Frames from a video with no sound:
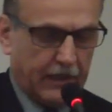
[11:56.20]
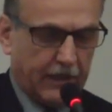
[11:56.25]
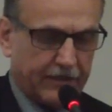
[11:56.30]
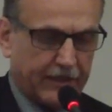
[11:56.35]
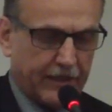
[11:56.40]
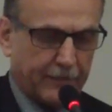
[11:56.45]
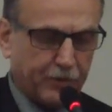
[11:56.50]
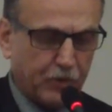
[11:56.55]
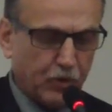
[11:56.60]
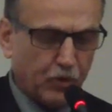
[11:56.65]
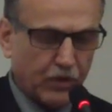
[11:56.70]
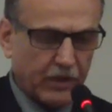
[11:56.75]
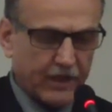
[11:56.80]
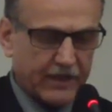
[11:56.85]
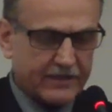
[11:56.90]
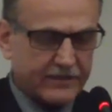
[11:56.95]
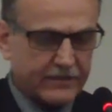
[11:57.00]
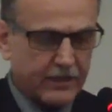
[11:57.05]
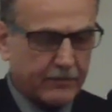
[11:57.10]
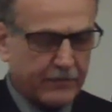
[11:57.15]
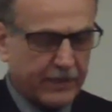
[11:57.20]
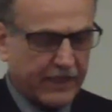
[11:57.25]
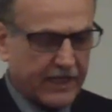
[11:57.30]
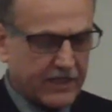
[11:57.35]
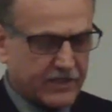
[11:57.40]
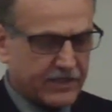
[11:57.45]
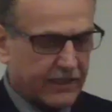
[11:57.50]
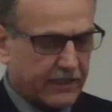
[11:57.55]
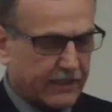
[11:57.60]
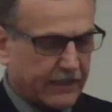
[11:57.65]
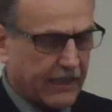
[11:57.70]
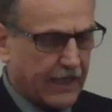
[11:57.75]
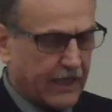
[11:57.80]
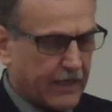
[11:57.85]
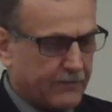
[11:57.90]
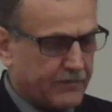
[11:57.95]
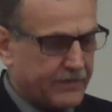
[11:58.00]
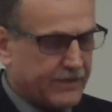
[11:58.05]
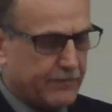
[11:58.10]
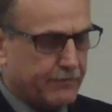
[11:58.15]
In the pure extermination
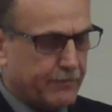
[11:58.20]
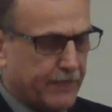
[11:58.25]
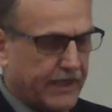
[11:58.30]
camps,